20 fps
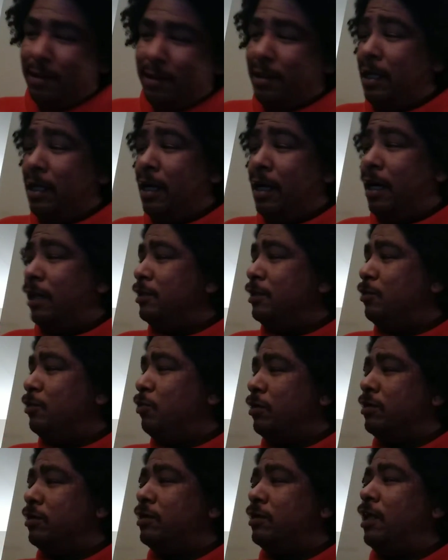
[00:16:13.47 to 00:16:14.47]
No, I just
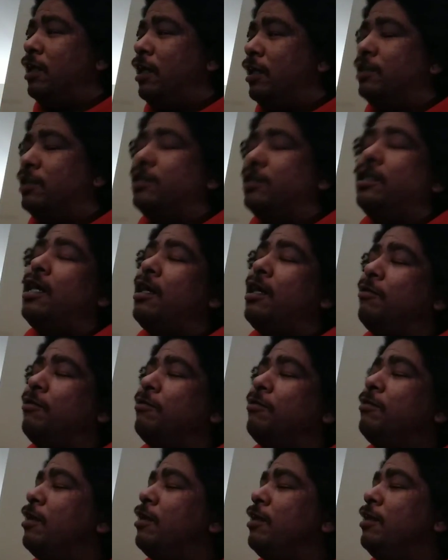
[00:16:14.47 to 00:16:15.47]
want to scare the shit out
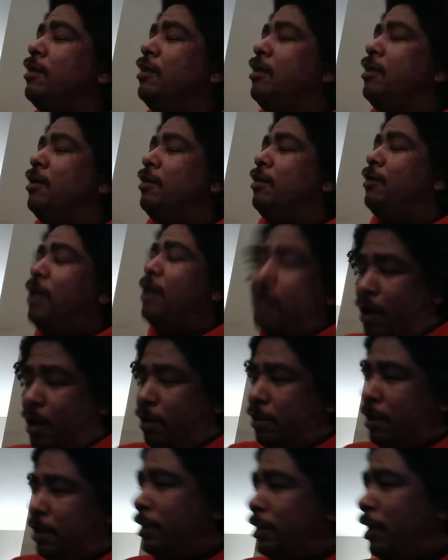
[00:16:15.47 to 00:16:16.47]
of one.
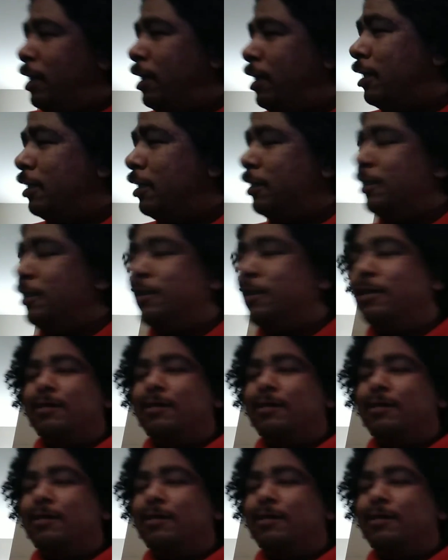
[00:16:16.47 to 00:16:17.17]
Ah,